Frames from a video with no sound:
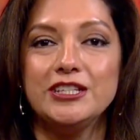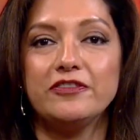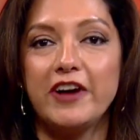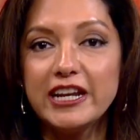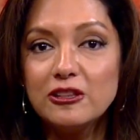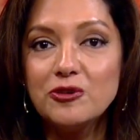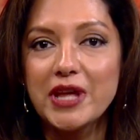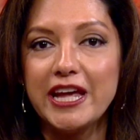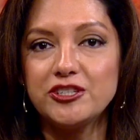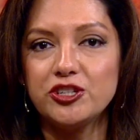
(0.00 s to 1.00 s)
To find a
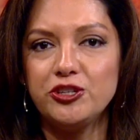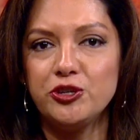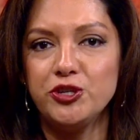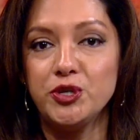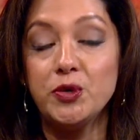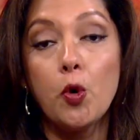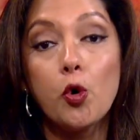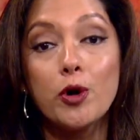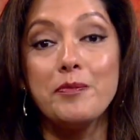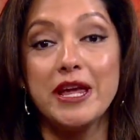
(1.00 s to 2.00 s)
location near you
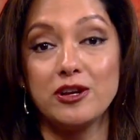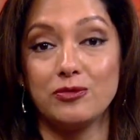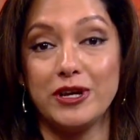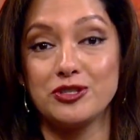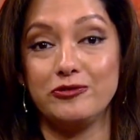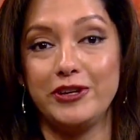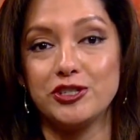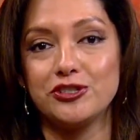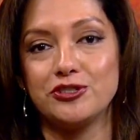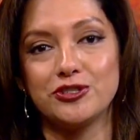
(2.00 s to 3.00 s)
or make a
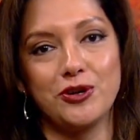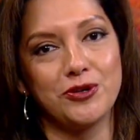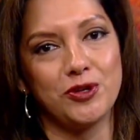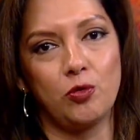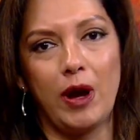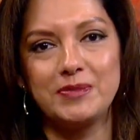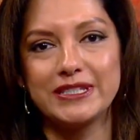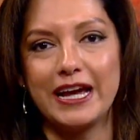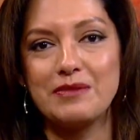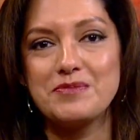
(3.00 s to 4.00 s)
reservation, just go to their
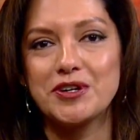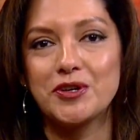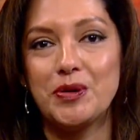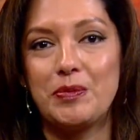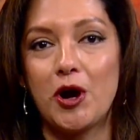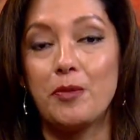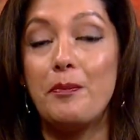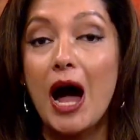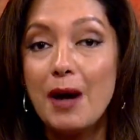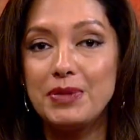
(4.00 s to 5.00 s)
website, miracle bar
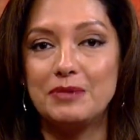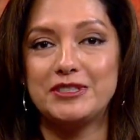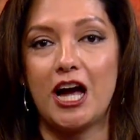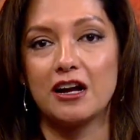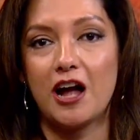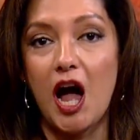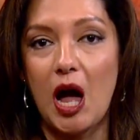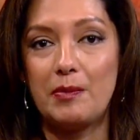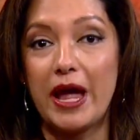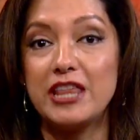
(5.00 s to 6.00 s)
popup dot
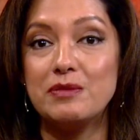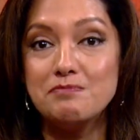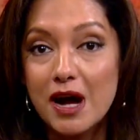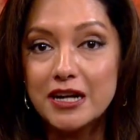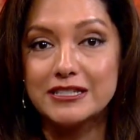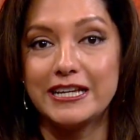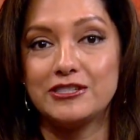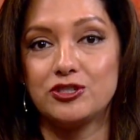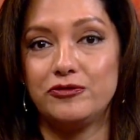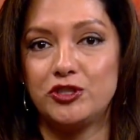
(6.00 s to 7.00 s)
com, and the mugs they
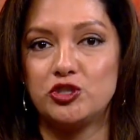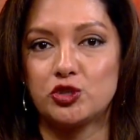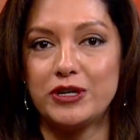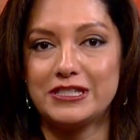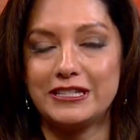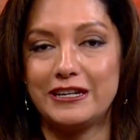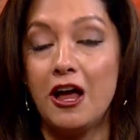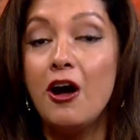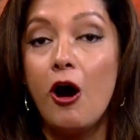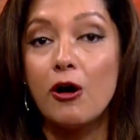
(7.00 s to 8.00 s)
serve the drinks in
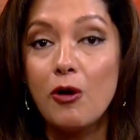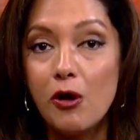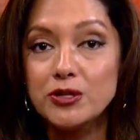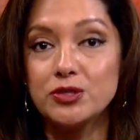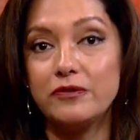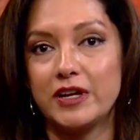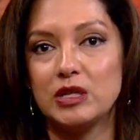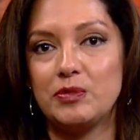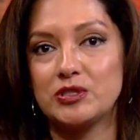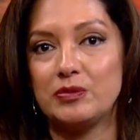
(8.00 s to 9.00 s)
are also
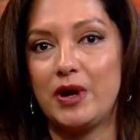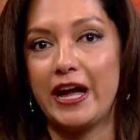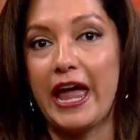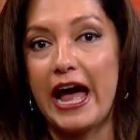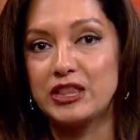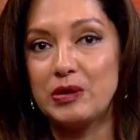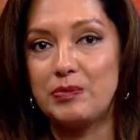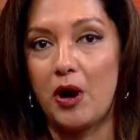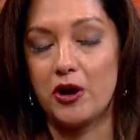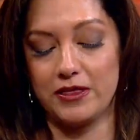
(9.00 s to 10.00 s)
available to buy at the
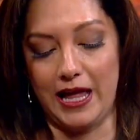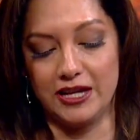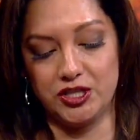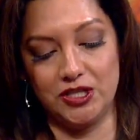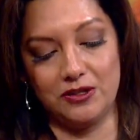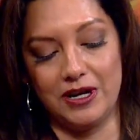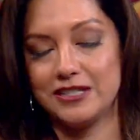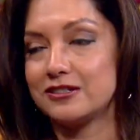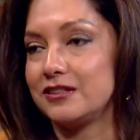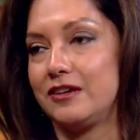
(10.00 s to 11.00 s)
bar. Last year, I
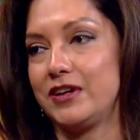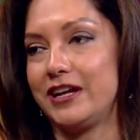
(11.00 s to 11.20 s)
just love it.